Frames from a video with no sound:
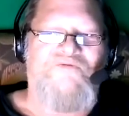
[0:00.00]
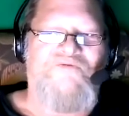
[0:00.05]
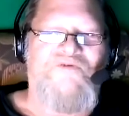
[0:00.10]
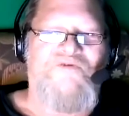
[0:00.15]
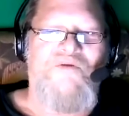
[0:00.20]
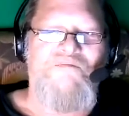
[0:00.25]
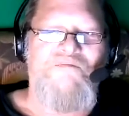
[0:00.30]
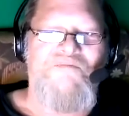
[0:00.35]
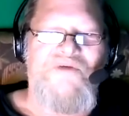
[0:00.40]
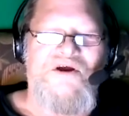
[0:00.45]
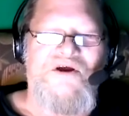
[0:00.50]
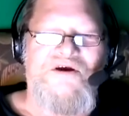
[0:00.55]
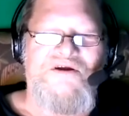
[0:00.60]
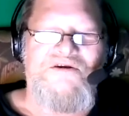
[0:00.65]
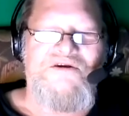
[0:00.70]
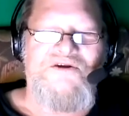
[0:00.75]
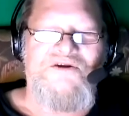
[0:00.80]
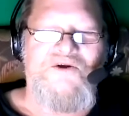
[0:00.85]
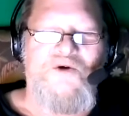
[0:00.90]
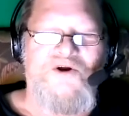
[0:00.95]
from
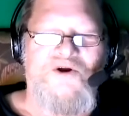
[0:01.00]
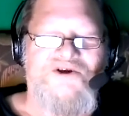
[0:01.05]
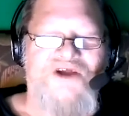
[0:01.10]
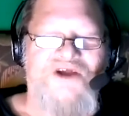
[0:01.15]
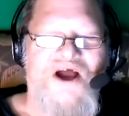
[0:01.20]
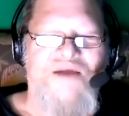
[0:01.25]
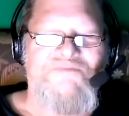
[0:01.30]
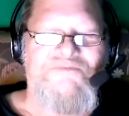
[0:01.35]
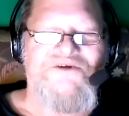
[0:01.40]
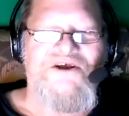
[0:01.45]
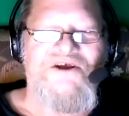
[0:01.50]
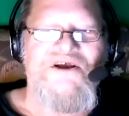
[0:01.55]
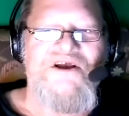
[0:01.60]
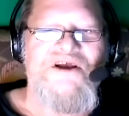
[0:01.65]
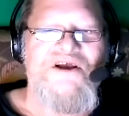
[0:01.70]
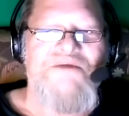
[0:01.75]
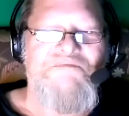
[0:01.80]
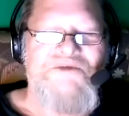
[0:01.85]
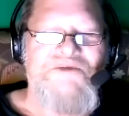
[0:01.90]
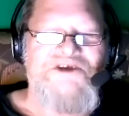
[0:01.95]
the New York Times,
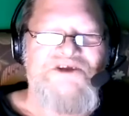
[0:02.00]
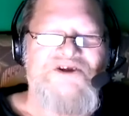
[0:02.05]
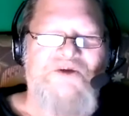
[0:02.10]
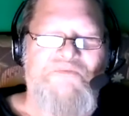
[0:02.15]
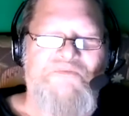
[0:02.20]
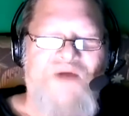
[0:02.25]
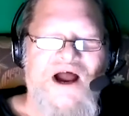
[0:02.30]
Mr.